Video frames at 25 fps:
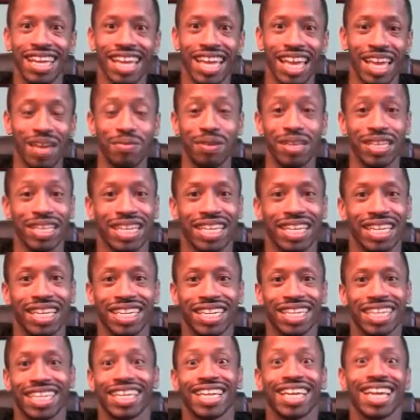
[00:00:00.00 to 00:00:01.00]
A, B, C,
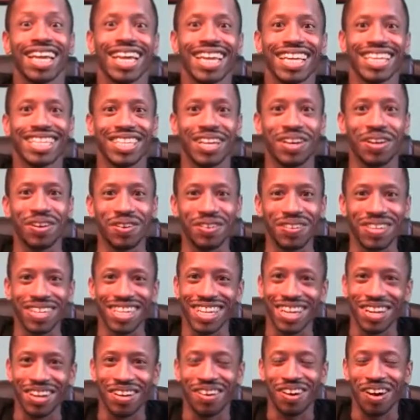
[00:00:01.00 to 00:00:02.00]
D. So,
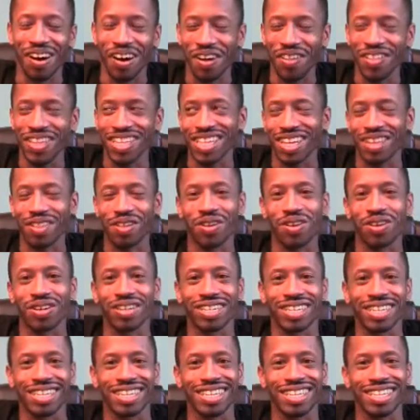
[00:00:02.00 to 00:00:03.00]
all these other
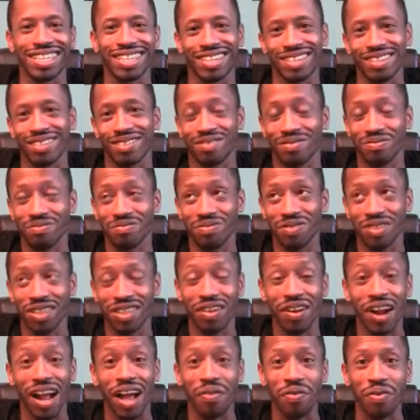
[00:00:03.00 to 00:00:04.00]
diseases,
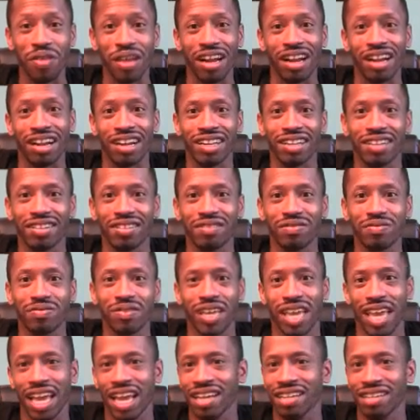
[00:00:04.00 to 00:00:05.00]
they're out there. We
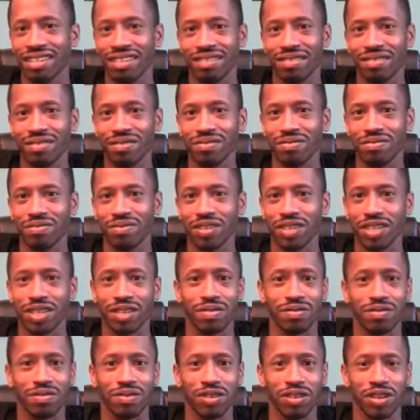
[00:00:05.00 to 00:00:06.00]
can't
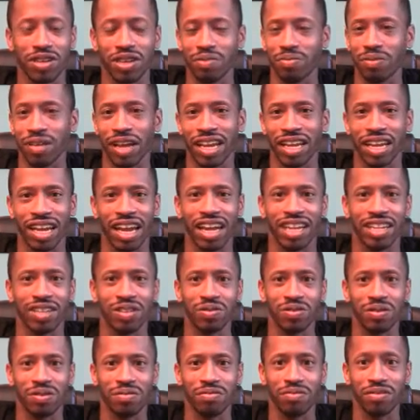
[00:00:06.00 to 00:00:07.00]
just turn a blind eye to
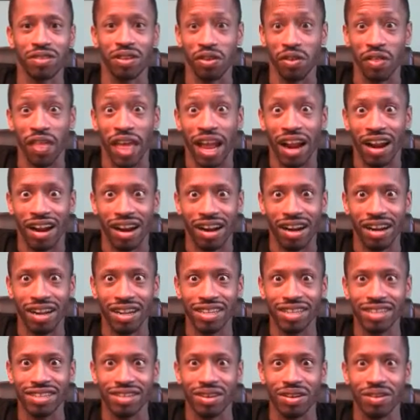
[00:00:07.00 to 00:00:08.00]
them. They're there.
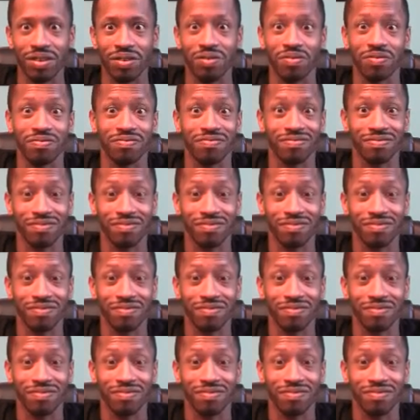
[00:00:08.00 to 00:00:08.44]
So,